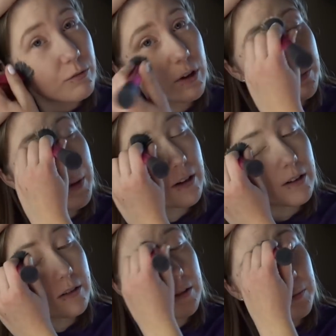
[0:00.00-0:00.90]
the word
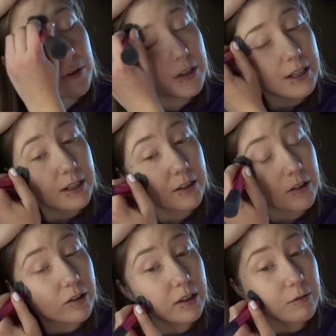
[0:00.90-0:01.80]
miracle,
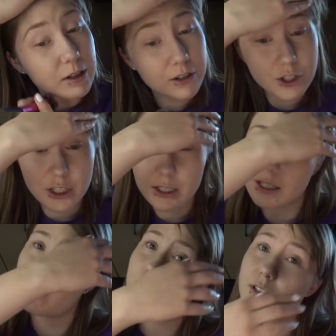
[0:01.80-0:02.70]
particularly when
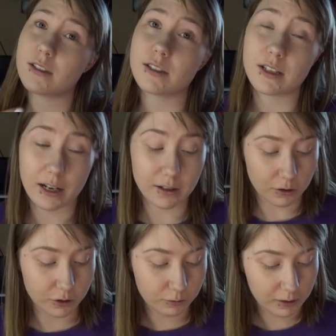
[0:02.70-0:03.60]
she was
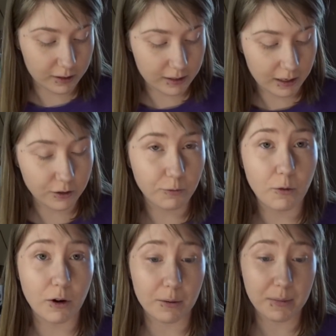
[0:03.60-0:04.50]
diagnosed with stage
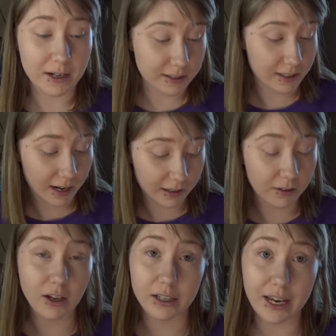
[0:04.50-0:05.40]
four
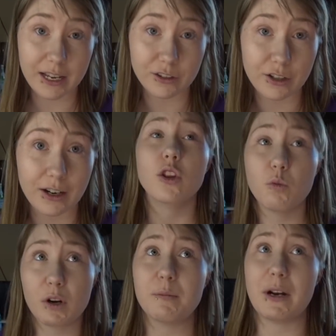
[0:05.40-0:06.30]
metastatic lung cancer, the
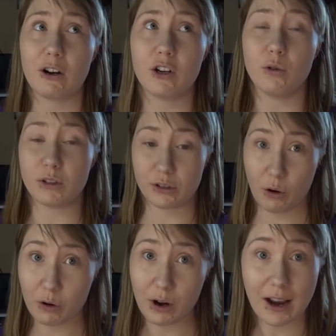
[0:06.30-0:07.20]
word miracle was
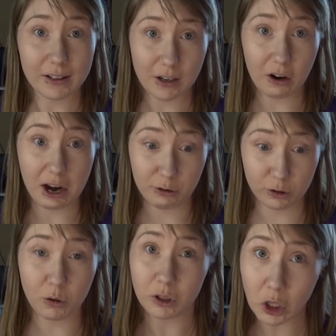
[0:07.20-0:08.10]
thrown around in our
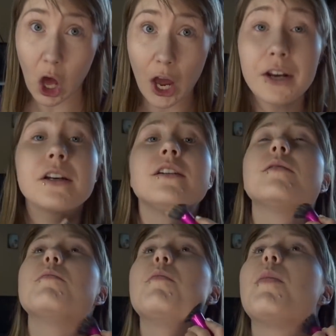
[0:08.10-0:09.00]
household a lot.
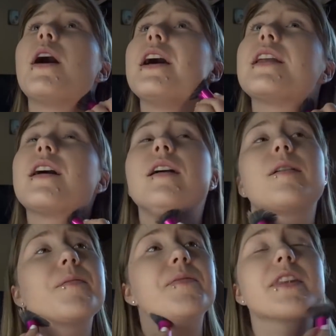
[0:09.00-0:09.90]
But
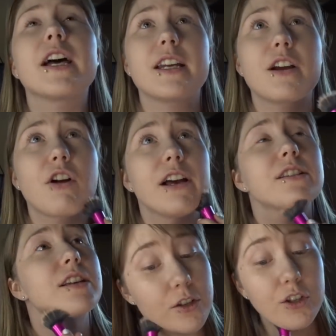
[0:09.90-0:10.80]
um, I
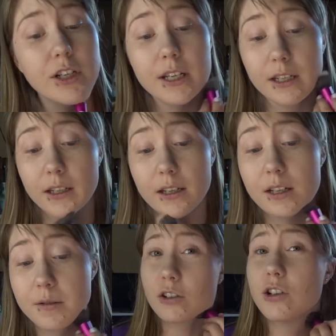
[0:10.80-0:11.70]
digress. She
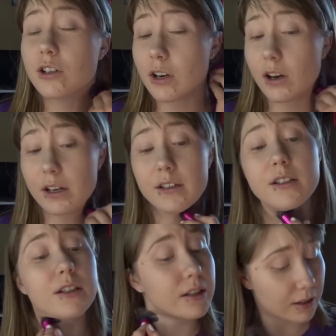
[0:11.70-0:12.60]
could not